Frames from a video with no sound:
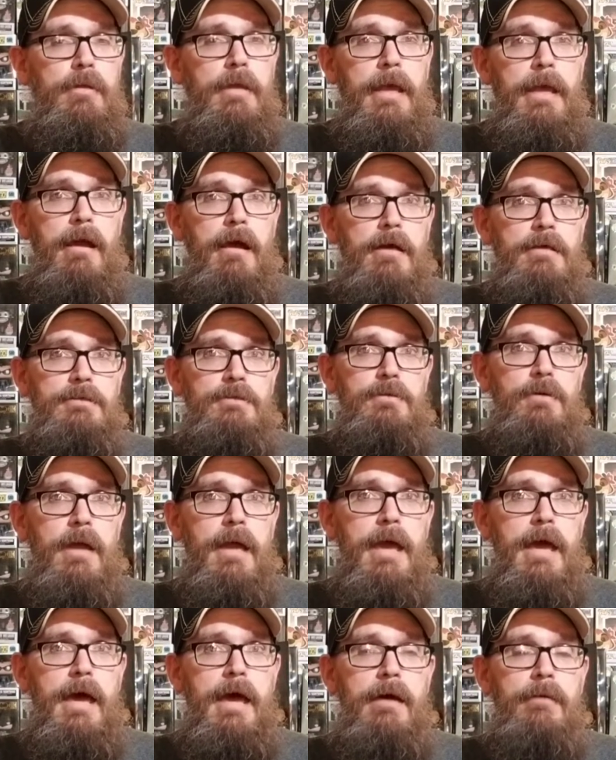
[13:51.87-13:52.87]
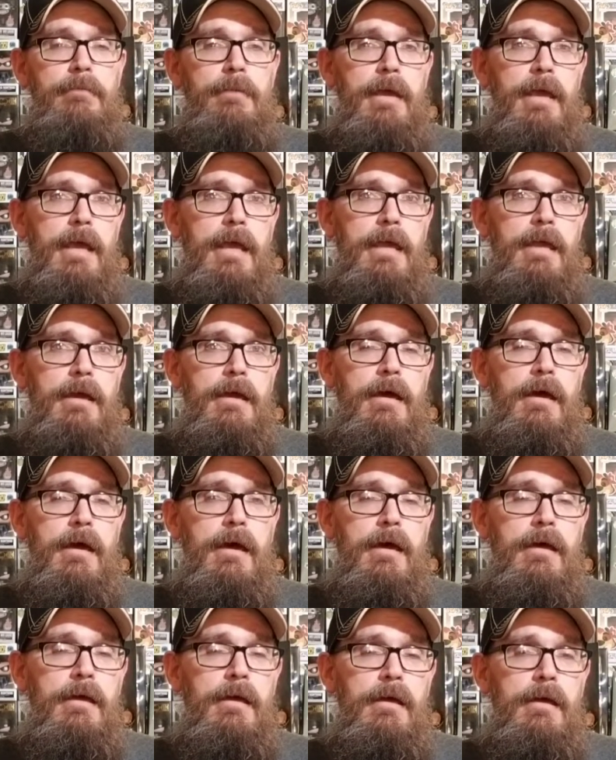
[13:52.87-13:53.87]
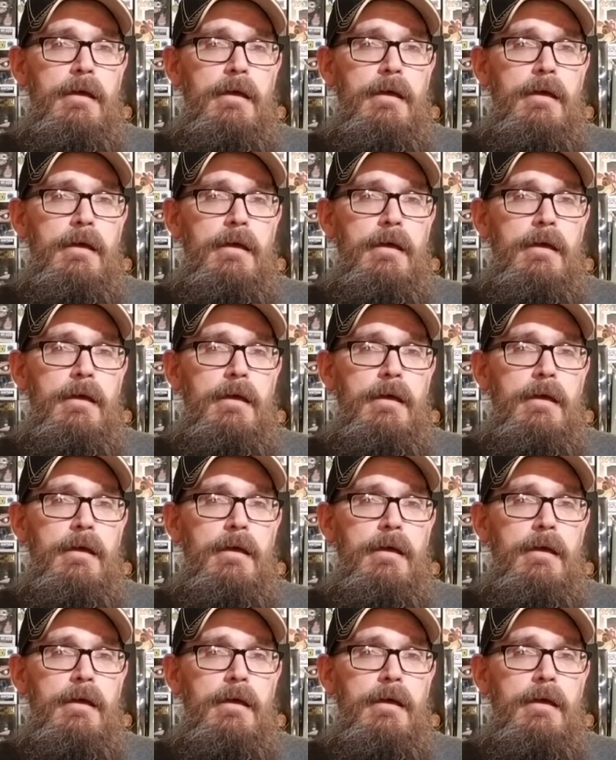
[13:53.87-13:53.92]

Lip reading: They also have a